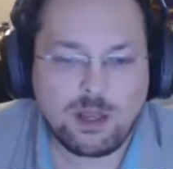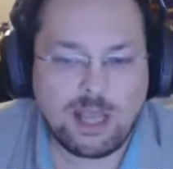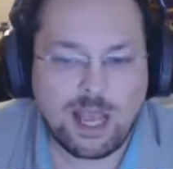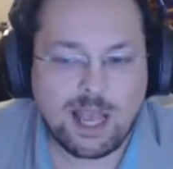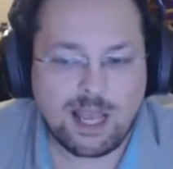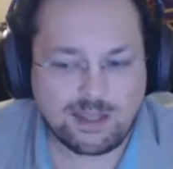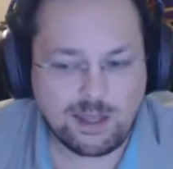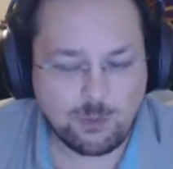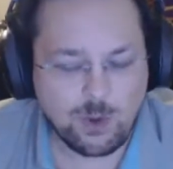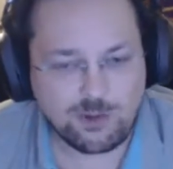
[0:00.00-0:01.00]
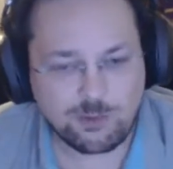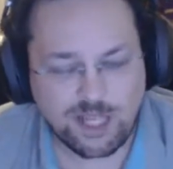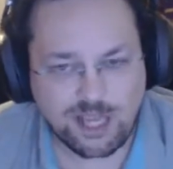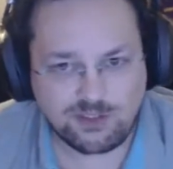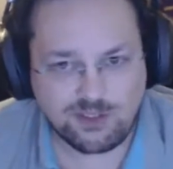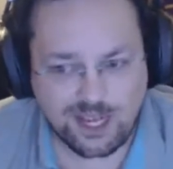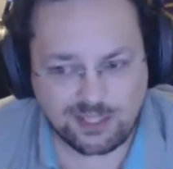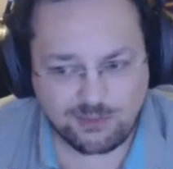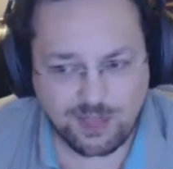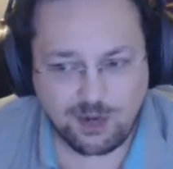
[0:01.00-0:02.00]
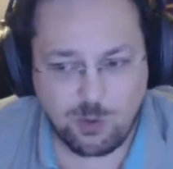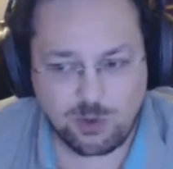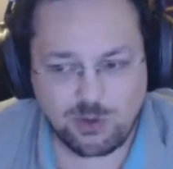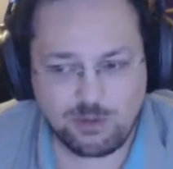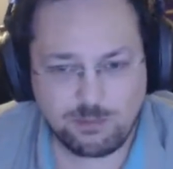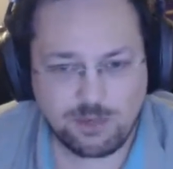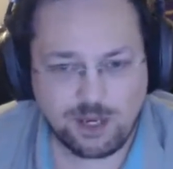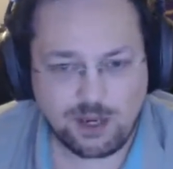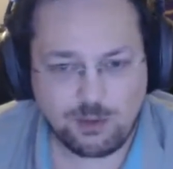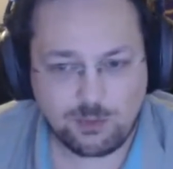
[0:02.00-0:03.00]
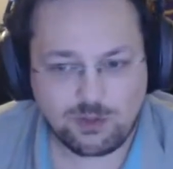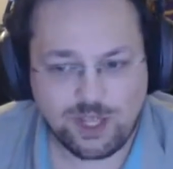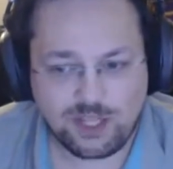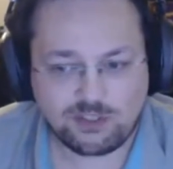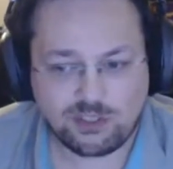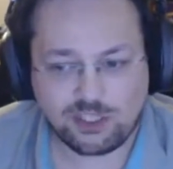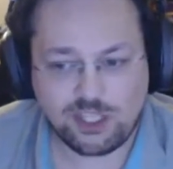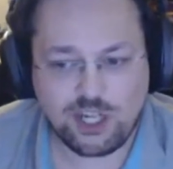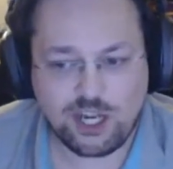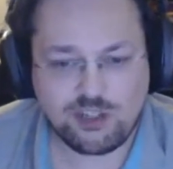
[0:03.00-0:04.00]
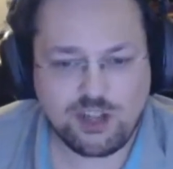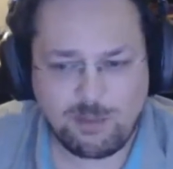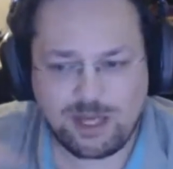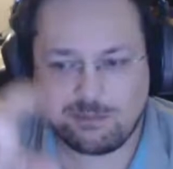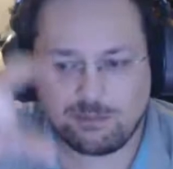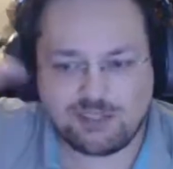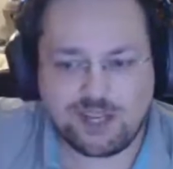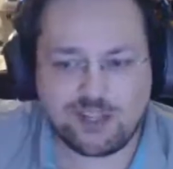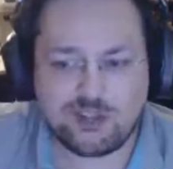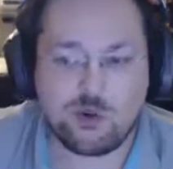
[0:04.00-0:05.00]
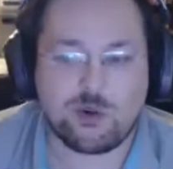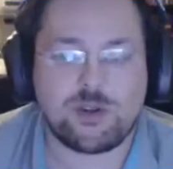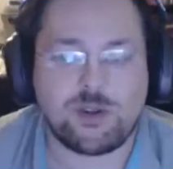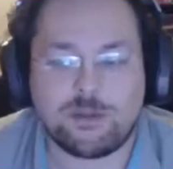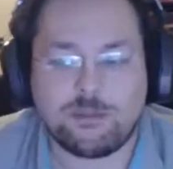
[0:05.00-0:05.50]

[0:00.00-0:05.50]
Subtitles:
And then when it would get to the end of that quarter, it would then suddenly change, coming second quarter.